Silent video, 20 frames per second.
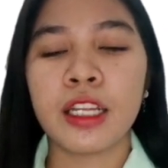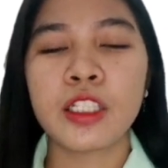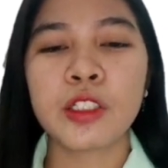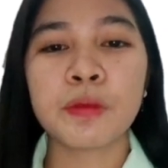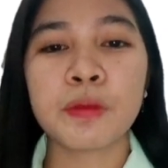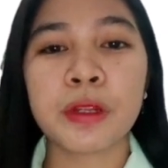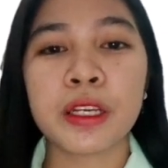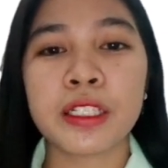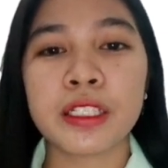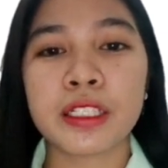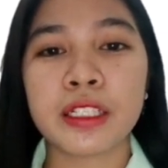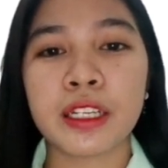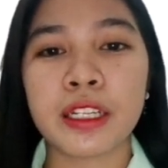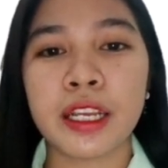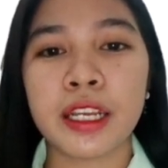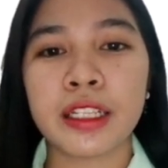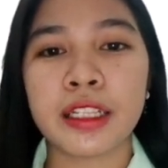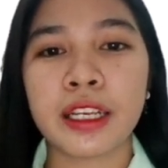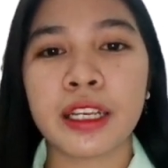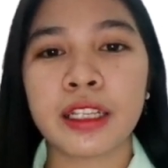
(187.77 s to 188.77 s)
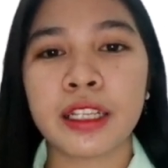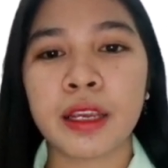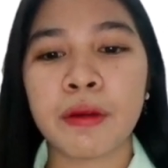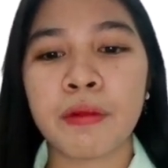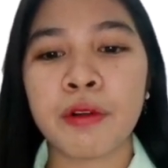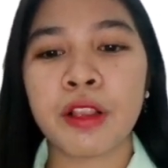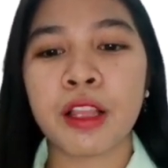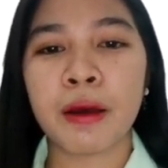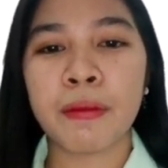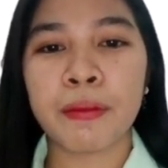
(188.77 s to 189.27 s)
Let's place the data
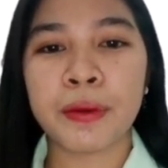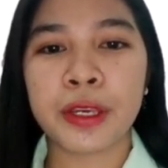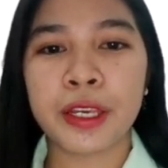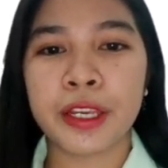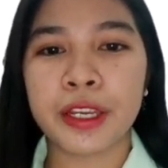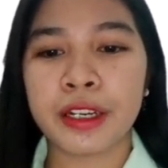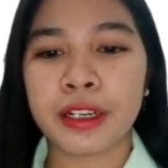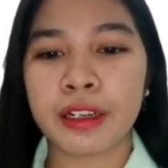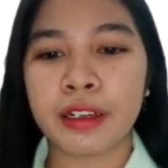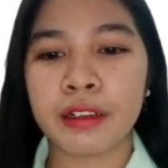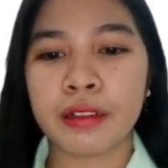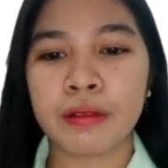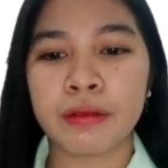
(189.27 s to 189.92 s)
table up here.